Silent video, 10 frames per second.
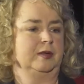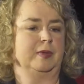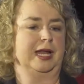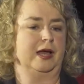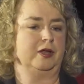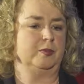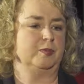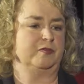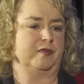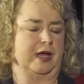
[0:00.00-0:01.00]
But how do you
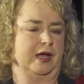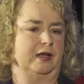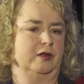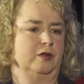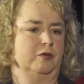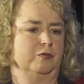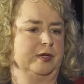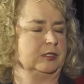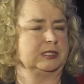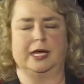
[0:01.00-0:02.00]
provide
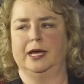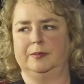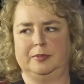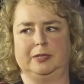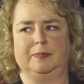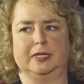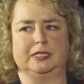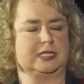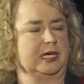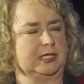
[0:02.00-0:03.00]
real-time, deep
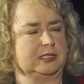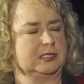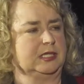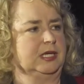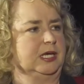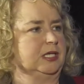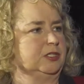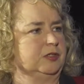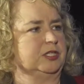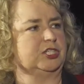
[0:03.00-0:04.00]
insights
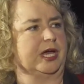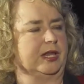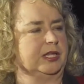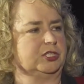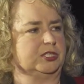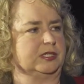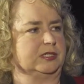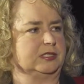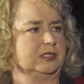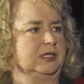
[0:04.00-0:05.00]
into the
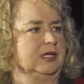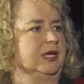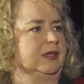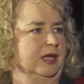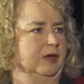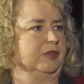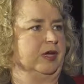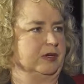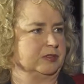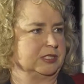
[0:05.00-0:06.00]
challenges in the
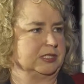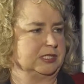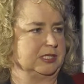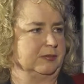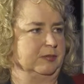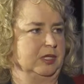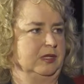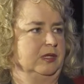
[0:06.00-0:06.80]
healthcare system